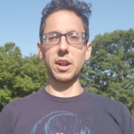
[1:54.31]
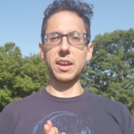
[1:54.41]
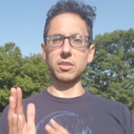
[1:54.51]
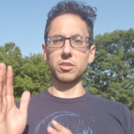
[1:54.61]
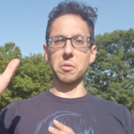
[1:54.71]
I
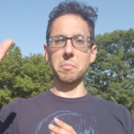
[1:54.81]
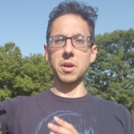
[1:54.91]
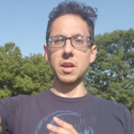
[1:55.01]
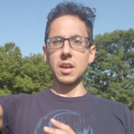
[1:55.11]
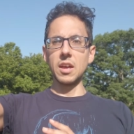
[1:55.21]
had some
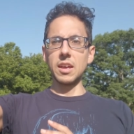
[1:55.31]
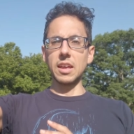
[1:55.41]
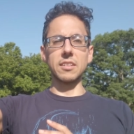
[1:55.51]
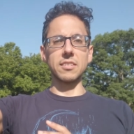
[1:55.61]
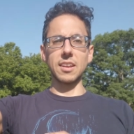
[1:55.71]

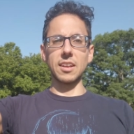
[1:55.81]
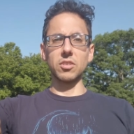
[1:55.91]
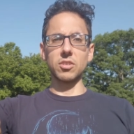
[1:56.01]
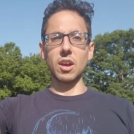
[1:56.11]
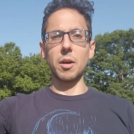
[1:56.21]

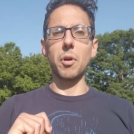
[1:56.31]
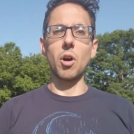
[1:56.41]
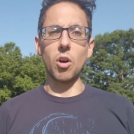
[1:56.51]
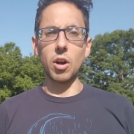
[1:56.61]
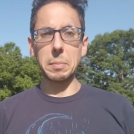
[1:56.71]
incense up
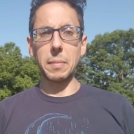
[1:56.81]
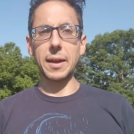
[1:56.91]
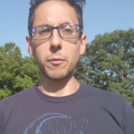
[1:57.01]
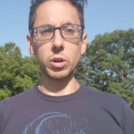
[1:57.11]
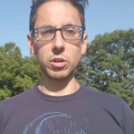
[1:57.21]
on
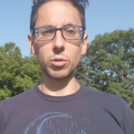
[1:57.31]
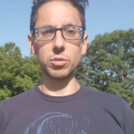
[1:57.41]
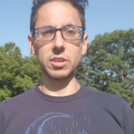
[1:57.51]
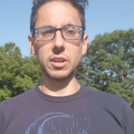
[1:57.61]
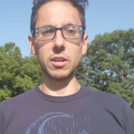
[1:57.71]
my
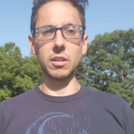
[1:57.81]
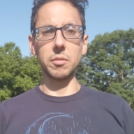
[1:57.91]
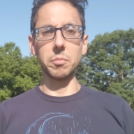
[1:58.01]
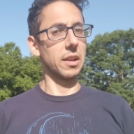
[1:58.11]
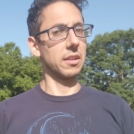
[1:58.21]

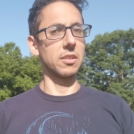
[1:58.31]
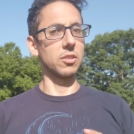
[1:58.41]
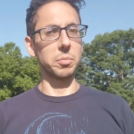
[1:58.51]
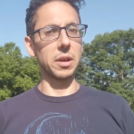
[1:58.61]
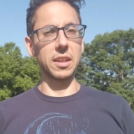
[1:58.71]
windowsill, but it didn't
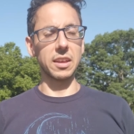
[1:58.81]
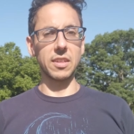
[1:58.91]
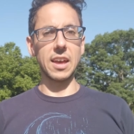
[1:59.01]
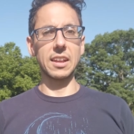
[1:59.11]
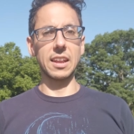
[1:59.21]
smell like
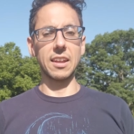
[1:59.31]
that.